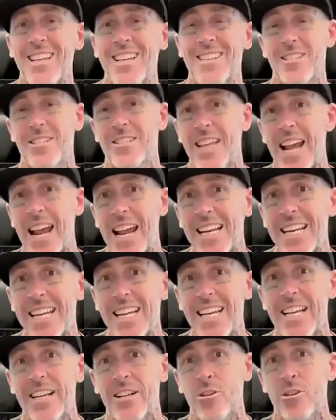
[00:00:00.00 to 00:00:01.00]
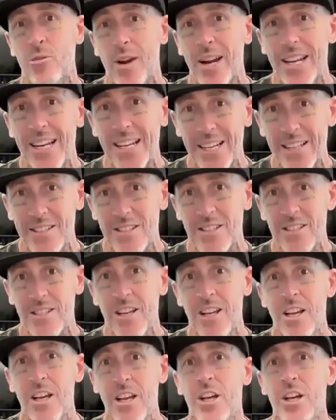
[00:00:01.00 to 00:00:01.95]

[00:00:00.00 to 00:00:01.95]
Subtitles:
as daily ingredients